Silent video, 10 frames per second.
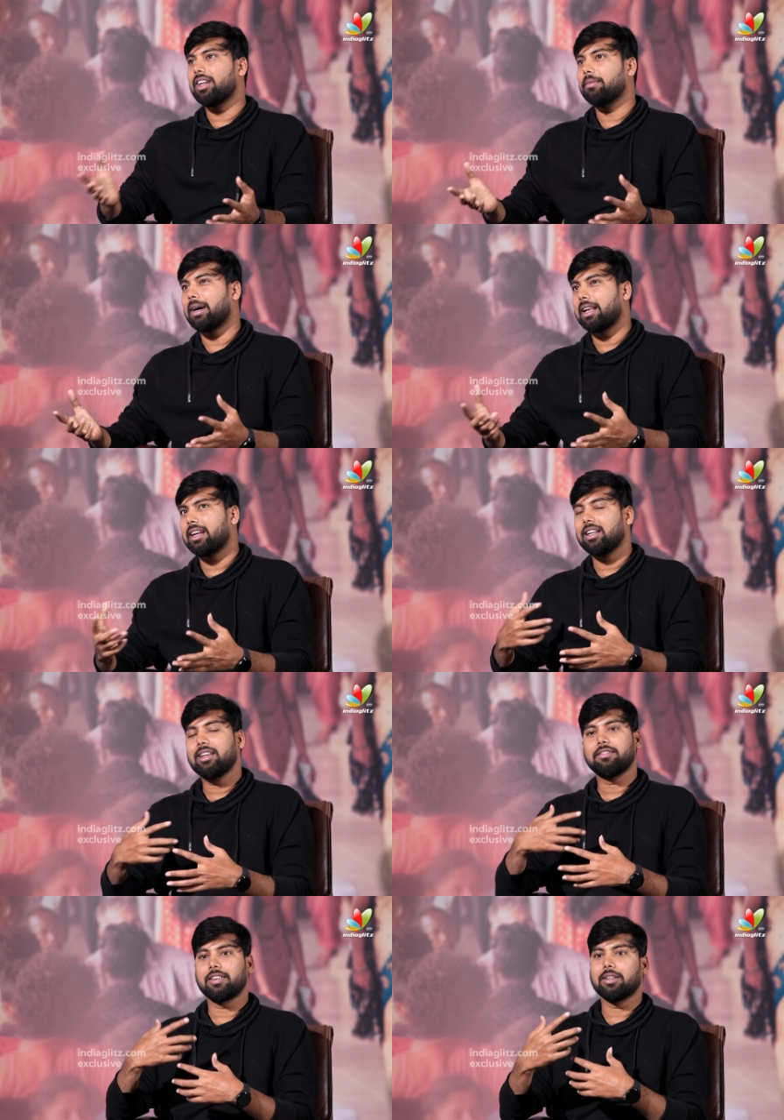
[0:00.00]
usually
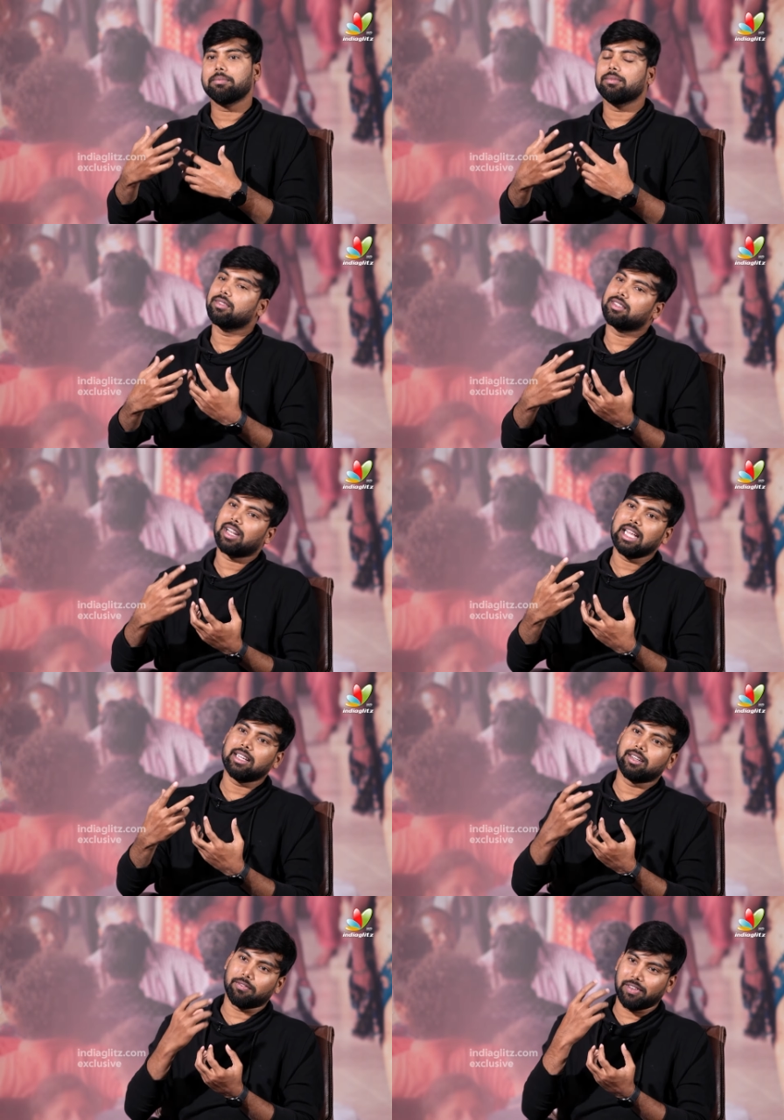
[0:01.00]
Malayali films
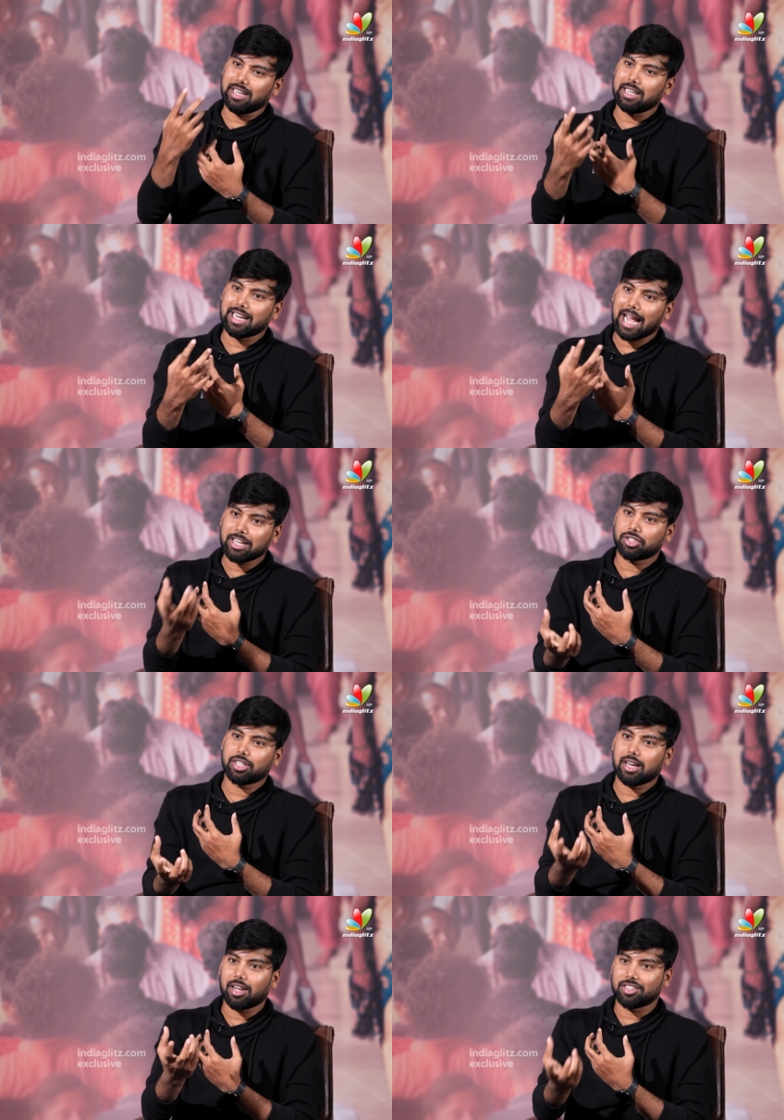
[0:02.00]
like very
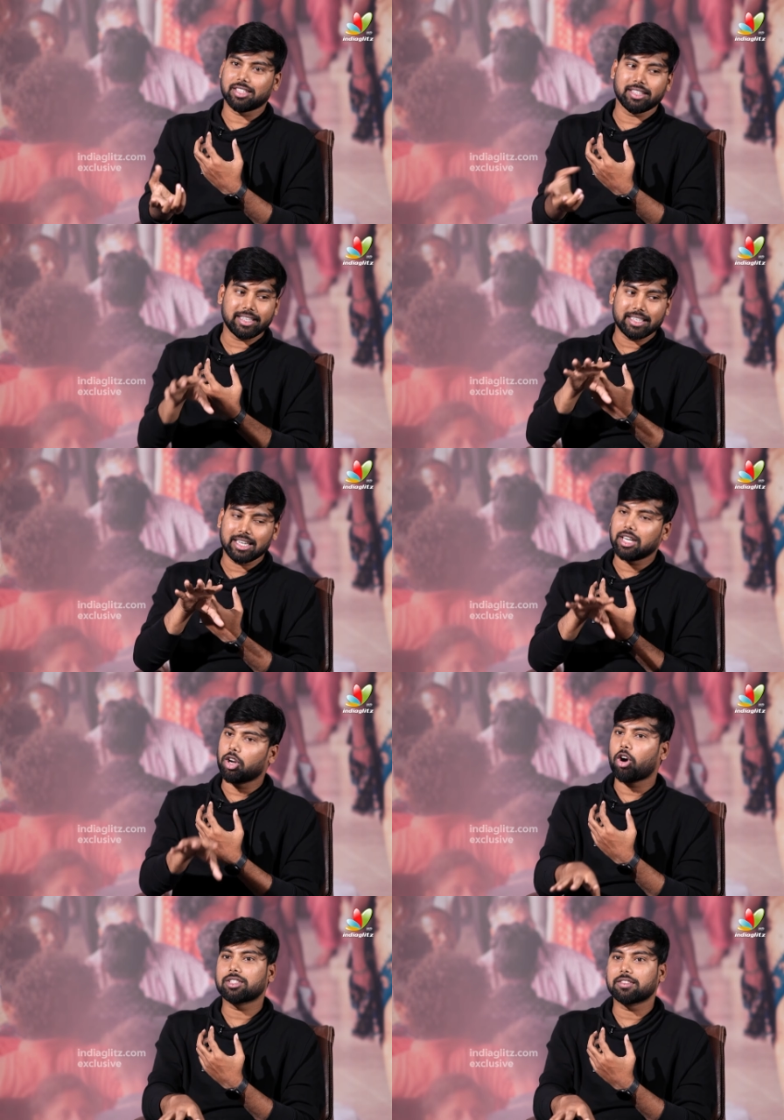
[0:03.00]
natural, authentic and
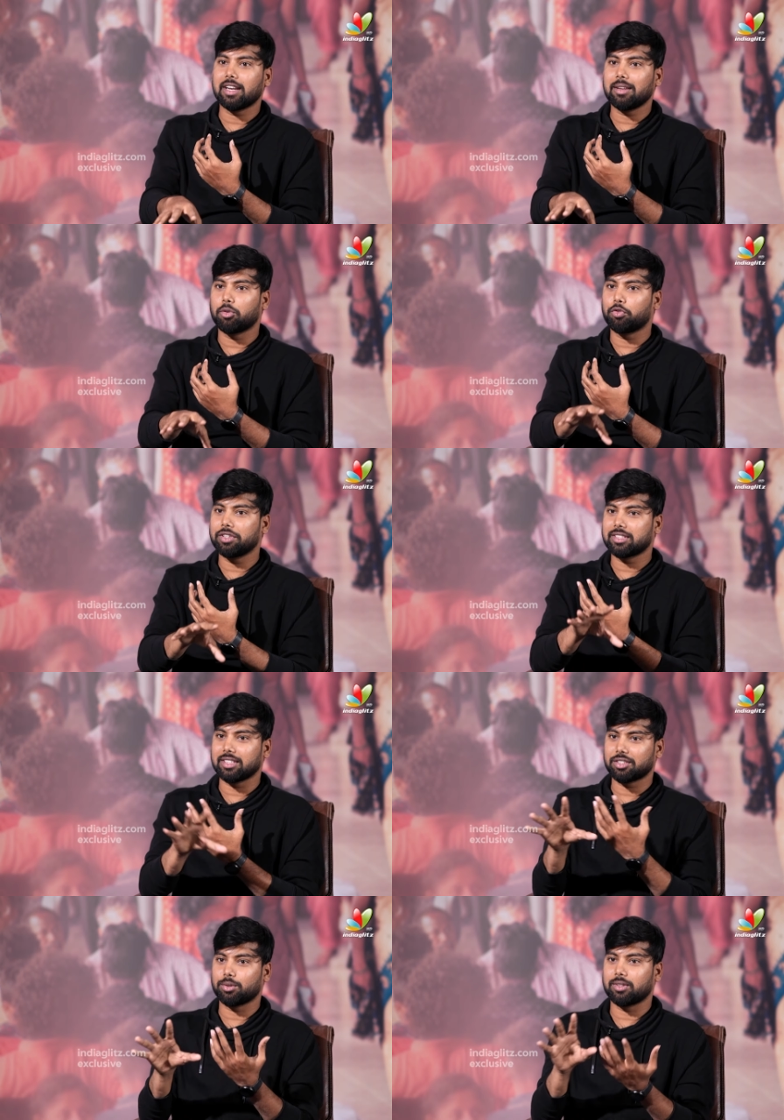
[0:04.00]
notch-quelli movies
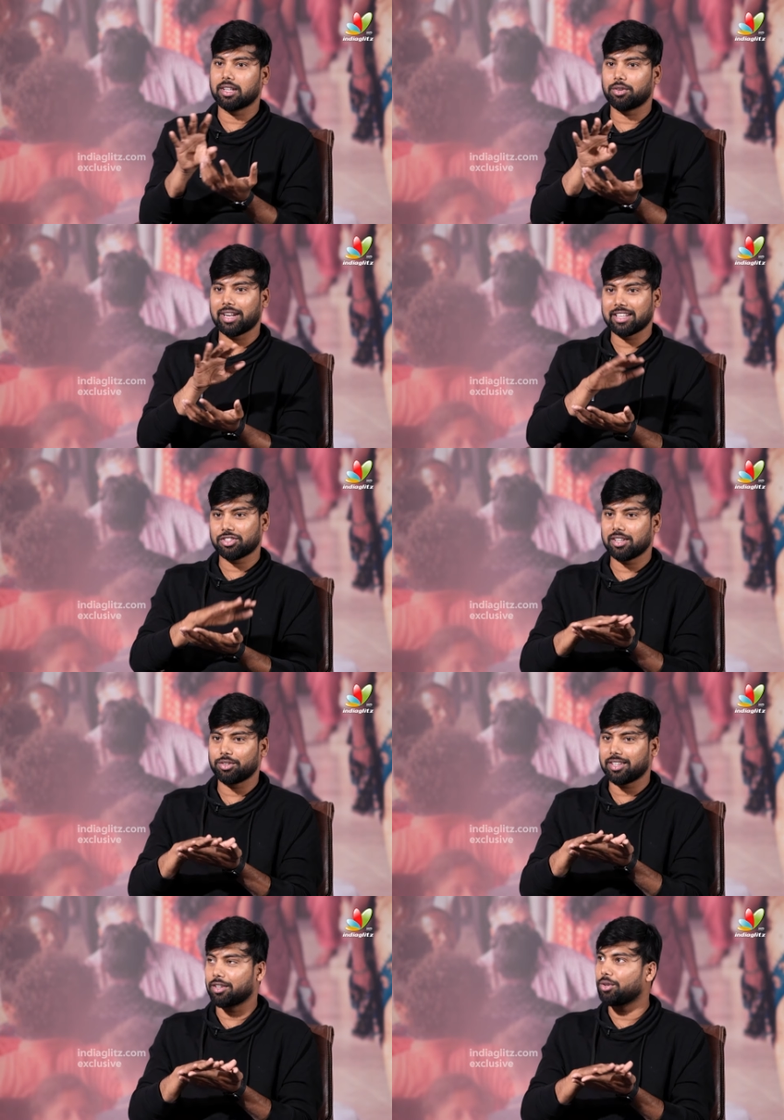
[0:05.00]
is so
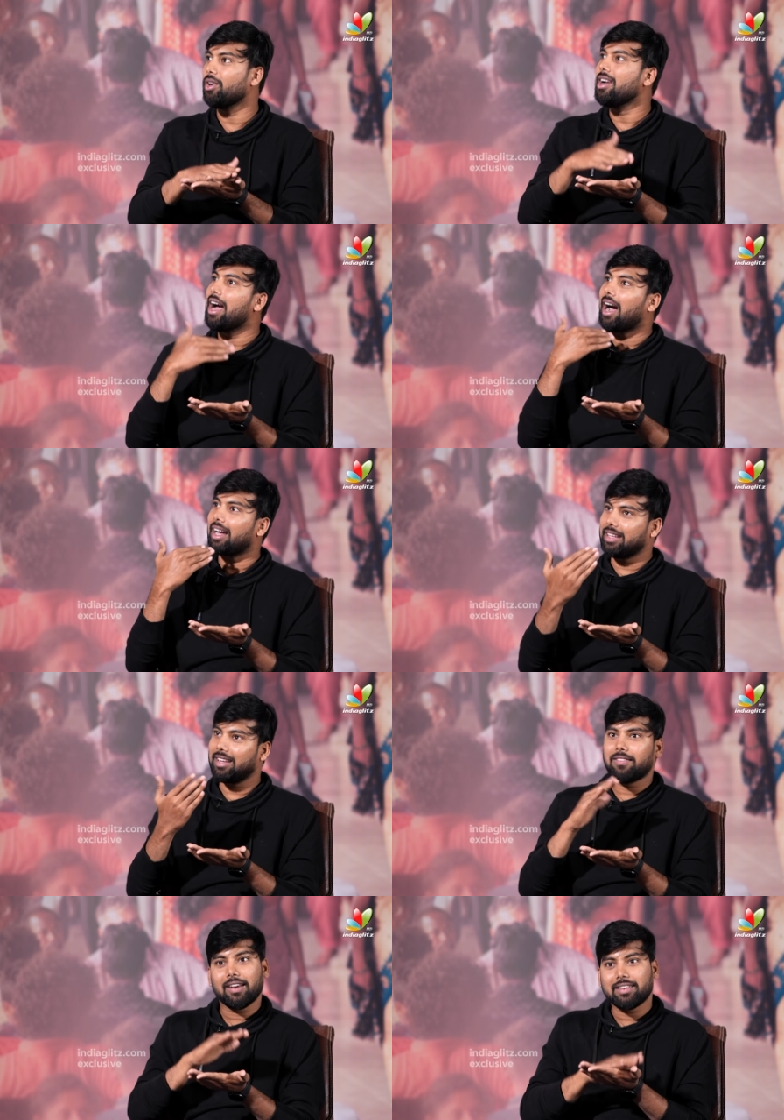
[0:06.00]
natural. Are
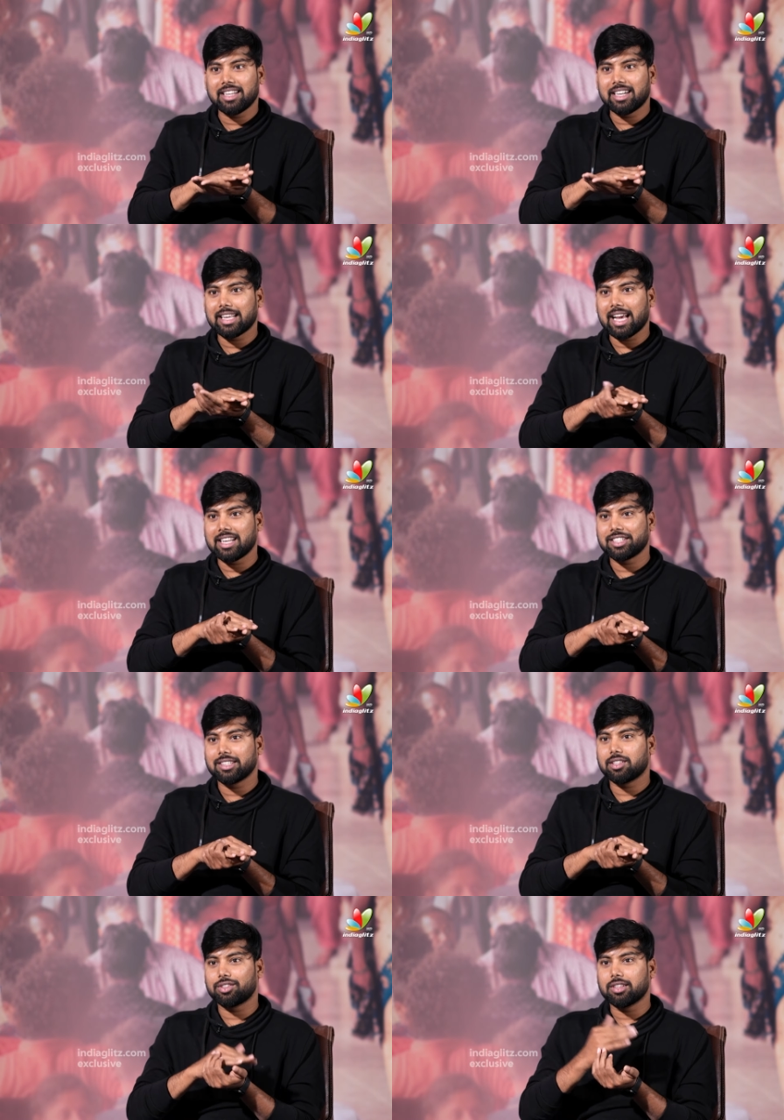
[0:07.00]
they flavor in the carriage
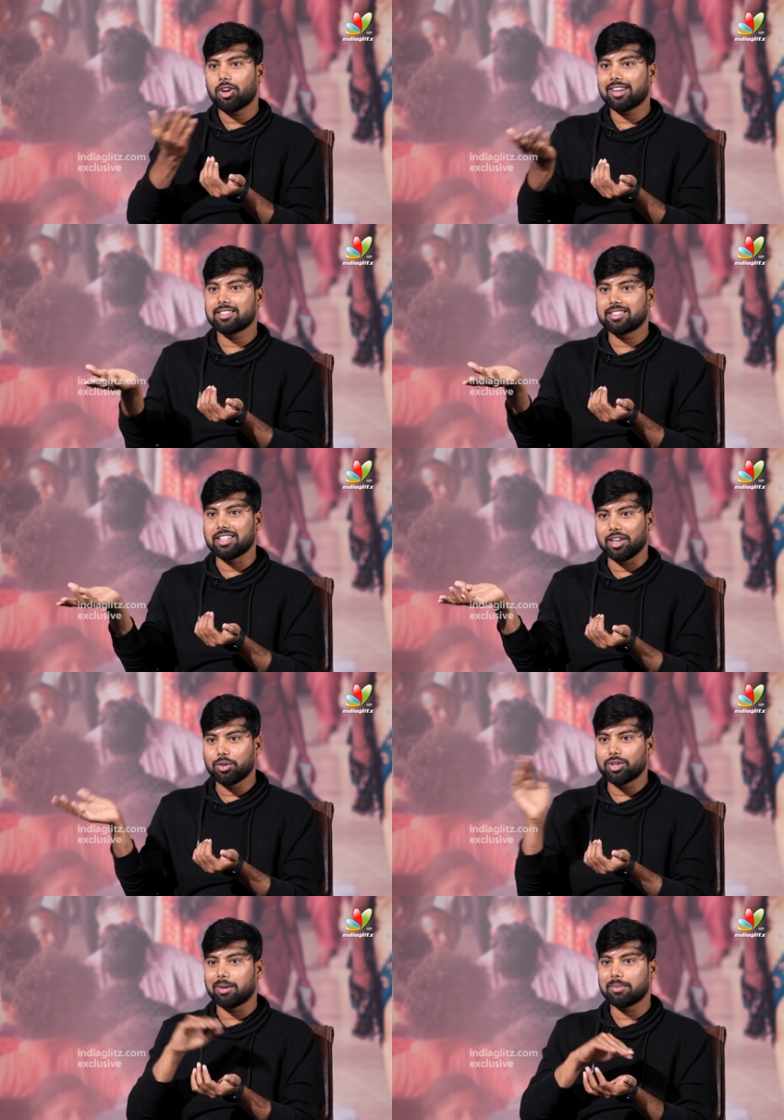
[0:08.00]
or else
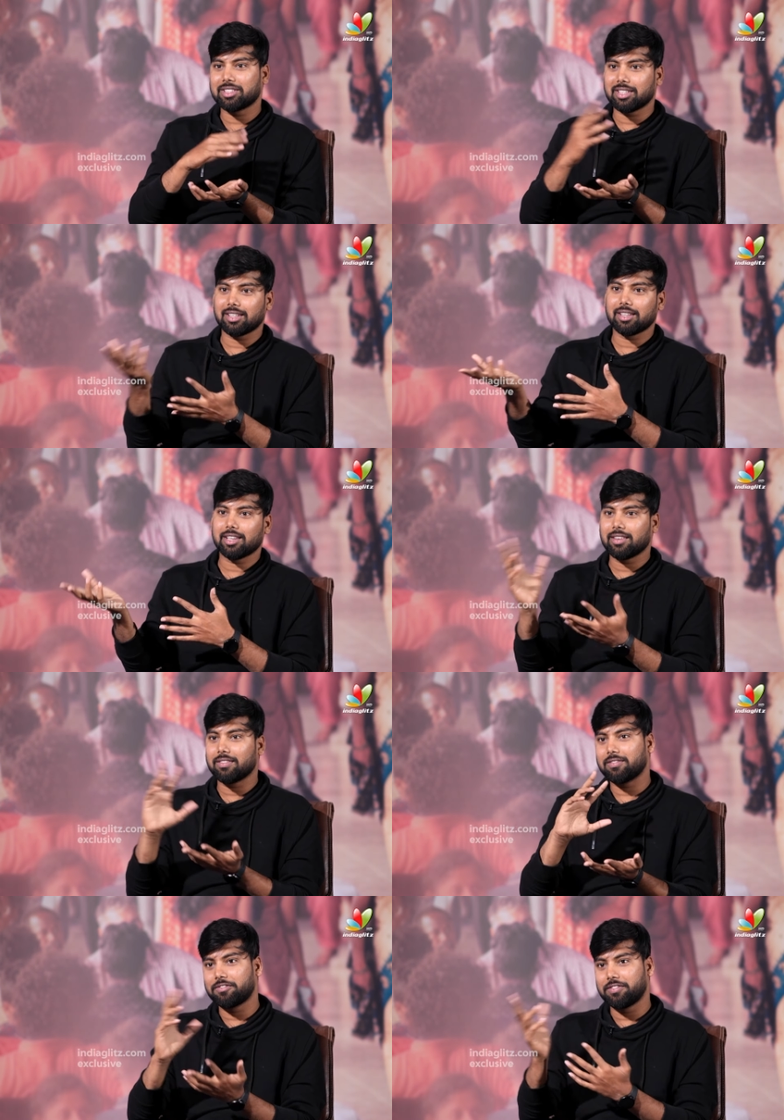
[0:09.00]
Telugu commercial
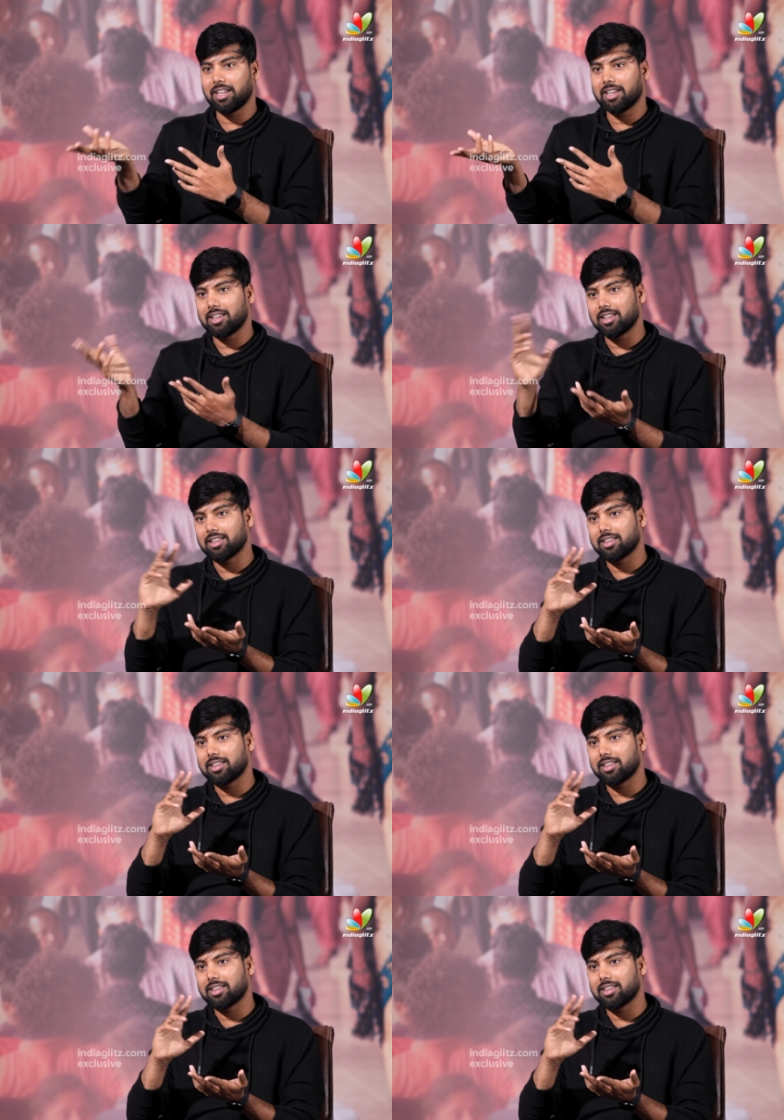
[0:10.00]
feel?